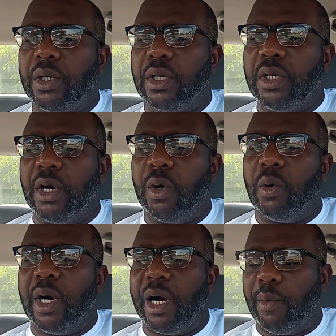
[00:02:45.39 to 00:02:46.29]
one
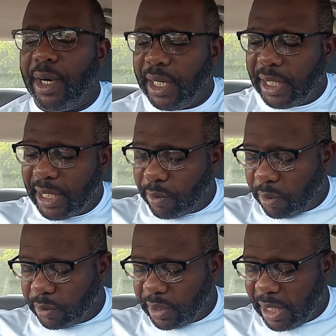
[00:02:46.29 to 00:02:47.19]
of the
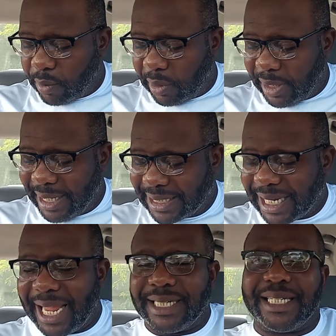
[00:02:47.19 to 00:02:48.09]
Negro League
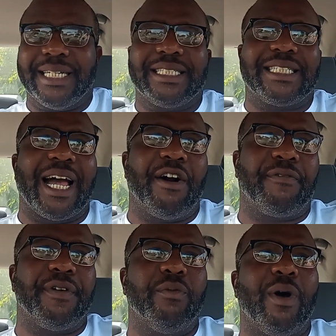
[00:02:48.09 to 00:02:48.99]
sites in the
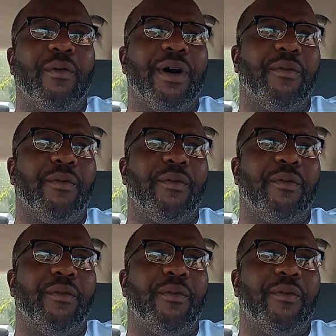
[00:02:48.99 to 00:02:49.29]
South and what.